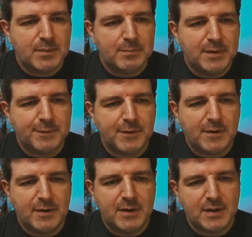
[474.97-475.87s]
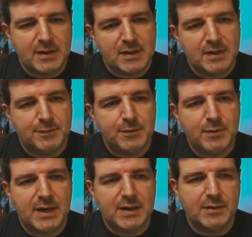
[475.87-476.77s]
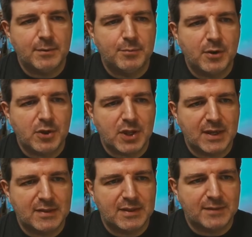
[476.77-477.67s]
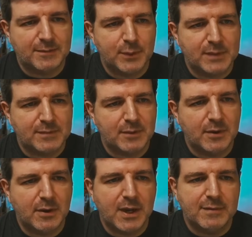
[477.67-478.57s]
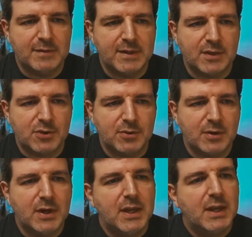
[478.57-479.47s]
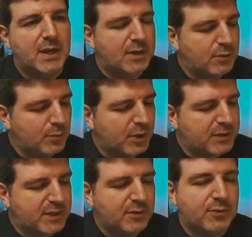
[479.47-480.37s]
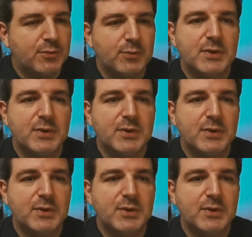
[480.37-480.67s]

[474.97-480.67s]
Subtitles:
before, if you had a brush like this with a heavy texture and you wanted to